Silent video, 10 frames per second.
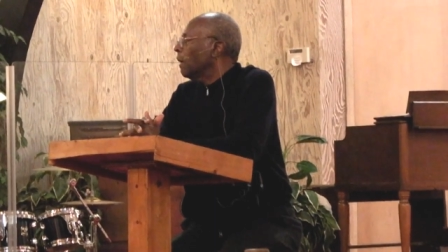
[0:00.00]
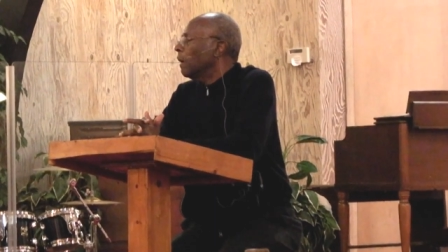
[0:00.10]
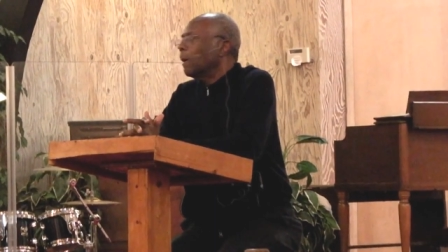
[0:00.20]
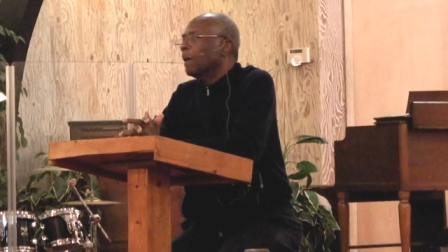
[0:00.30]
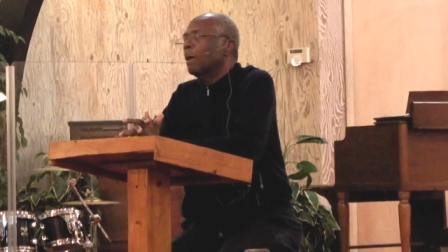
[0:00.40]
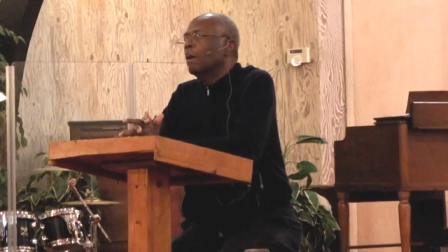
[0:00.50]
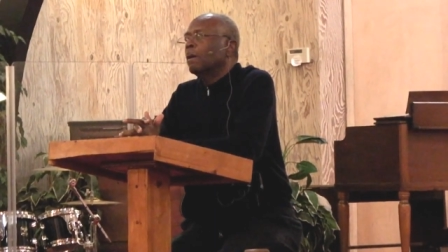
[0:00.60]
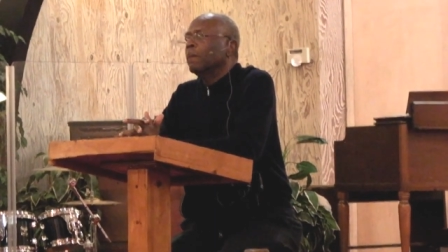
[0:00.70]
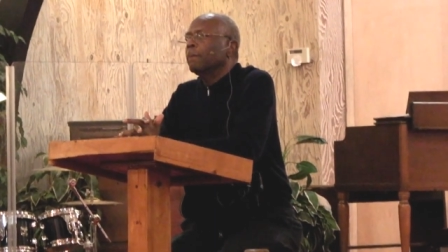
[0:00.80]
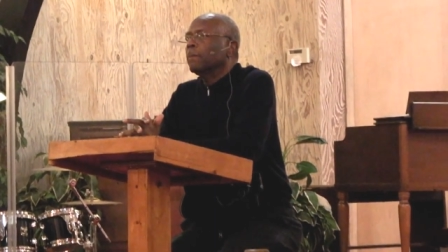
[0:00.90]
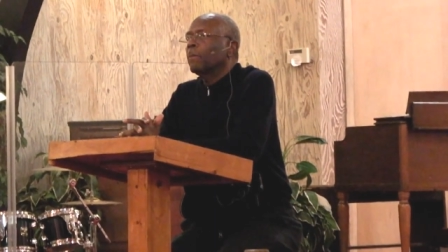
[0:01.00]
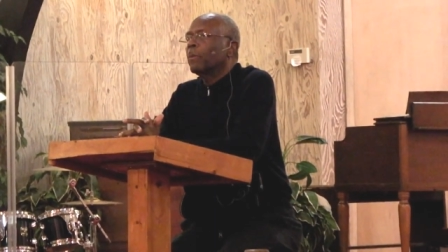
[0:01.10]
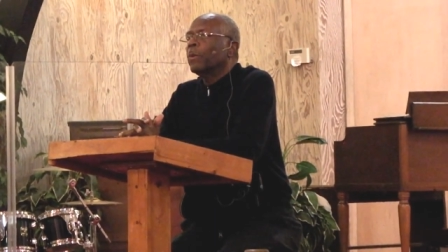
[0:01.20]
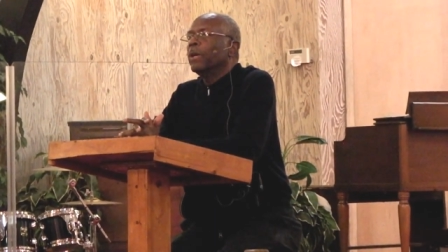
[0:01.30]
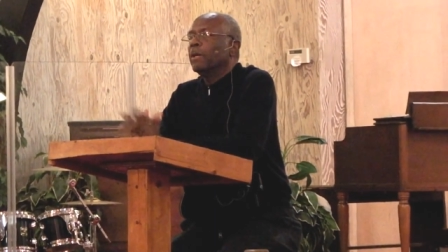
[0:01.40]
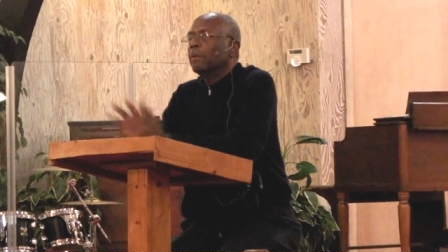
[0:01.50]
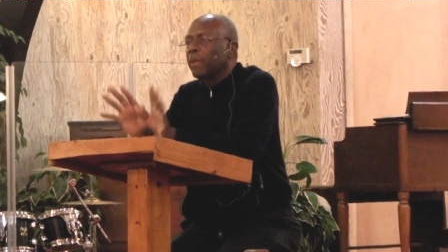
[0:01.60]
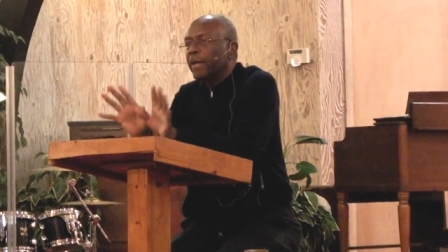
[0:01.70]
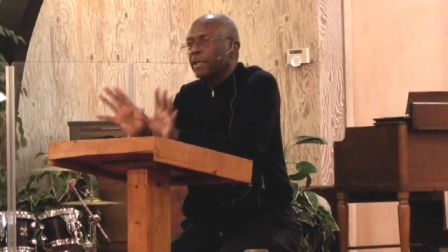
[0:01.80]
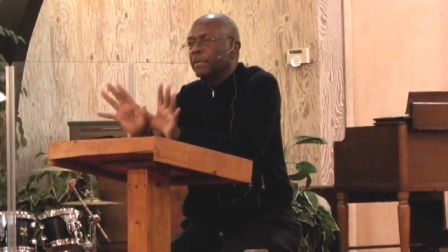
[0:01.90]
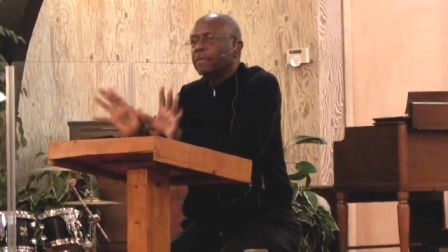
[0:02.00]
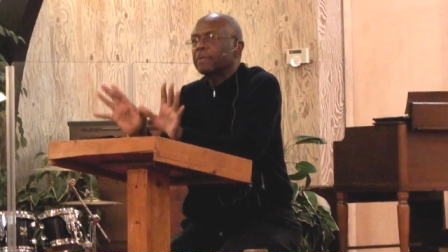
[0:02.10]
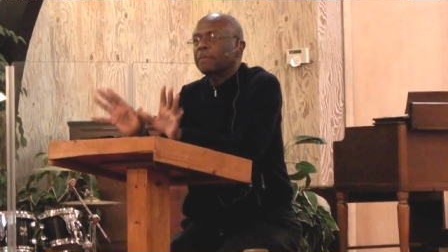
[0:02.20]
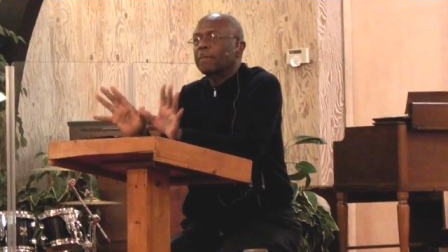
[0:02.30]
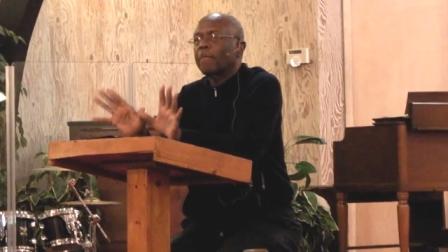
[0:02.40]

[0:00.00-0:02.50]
Uh, real bodies.